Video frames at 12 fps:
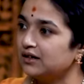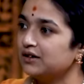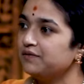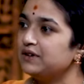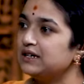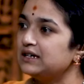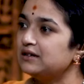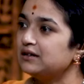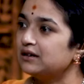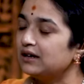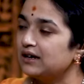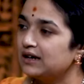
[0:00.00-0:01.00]
we
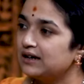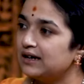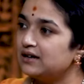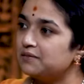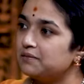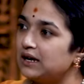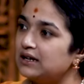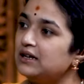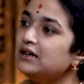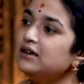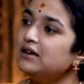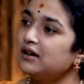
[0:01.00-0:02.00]
can get
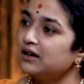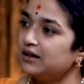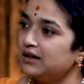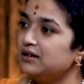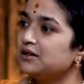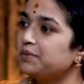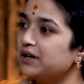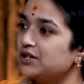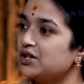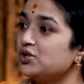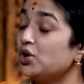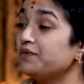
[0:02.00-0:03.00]
many
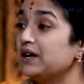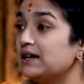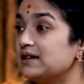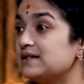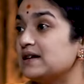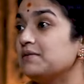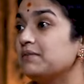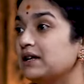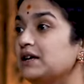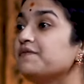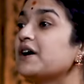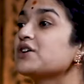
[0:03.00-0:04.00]
interpretations, or we understand
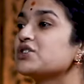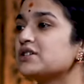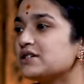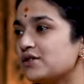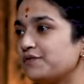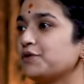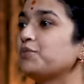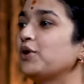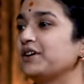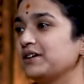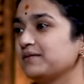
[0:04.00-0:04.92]
many functionings of the body.